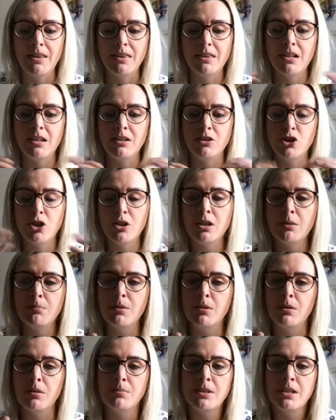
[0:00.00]
And tulip
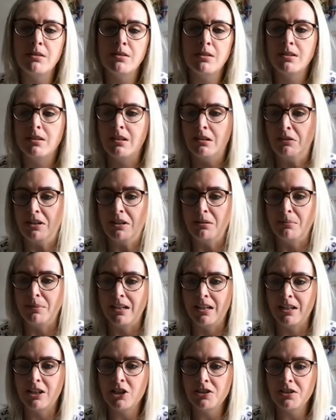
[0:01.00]
bulbs, they're a little bit
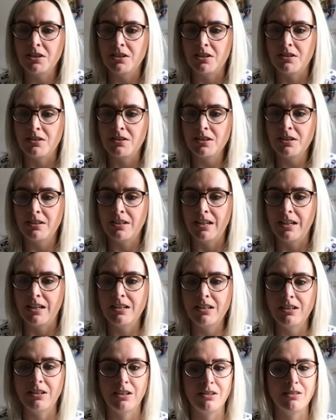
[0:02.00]
like onions, aren't they?
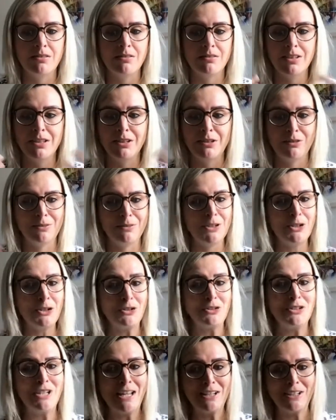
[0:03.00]
You
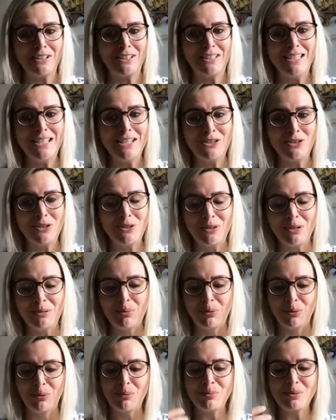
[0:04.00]
can technically eat tulip
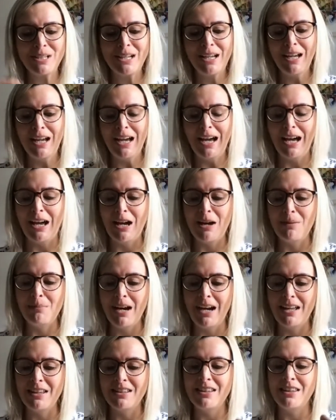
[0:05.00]
bulbs, and
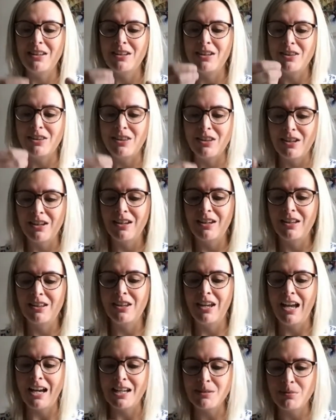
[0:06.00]

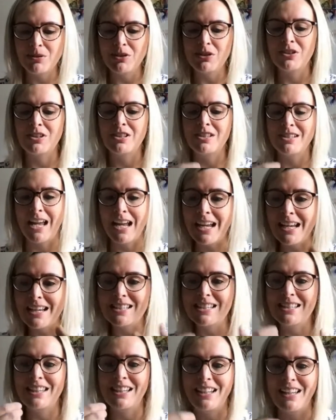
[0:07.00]
the Aspergillus stays
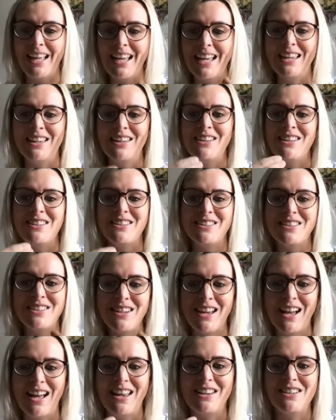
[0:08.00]
in the layers,
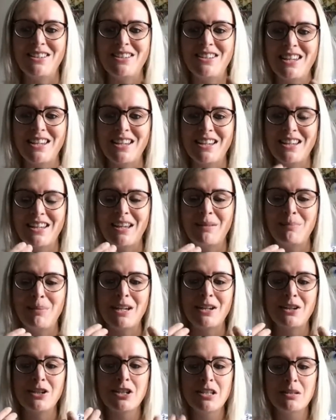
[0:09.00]
and it can be
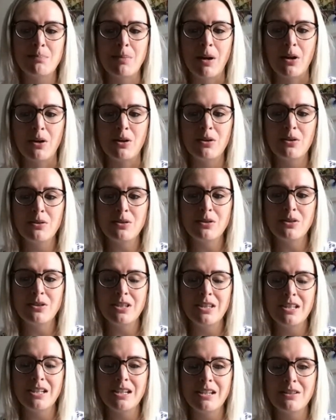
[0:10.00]
exposed to
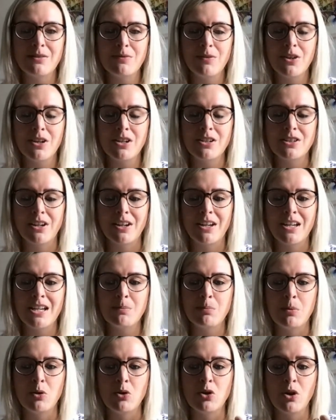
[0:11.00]
these fungicides
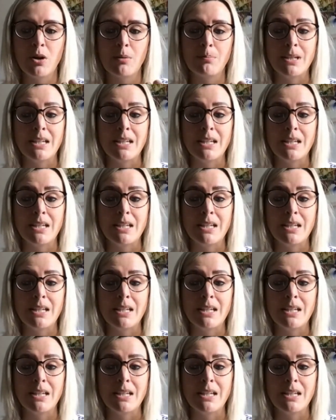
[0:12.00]
but not be